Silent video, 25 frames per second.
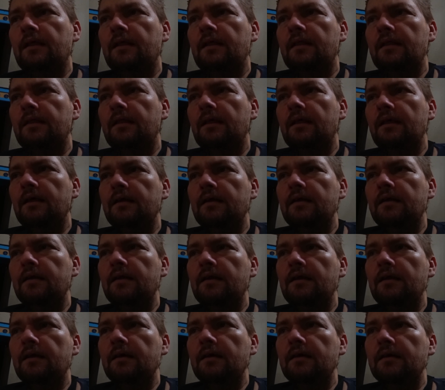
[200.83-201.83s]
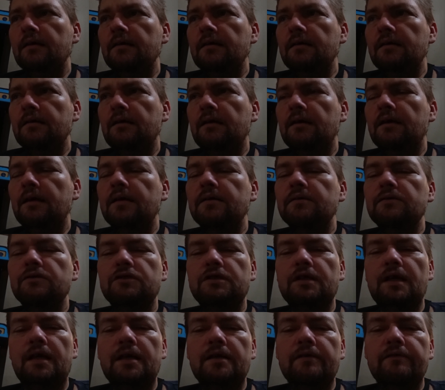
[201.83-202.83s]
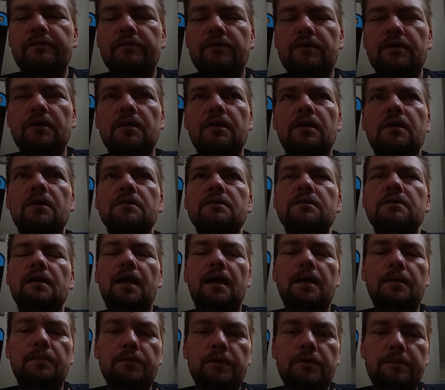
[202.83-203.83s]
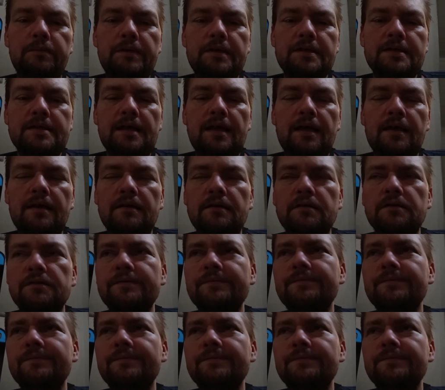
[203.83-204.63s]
then hung out and chatted for a long time with Miss L.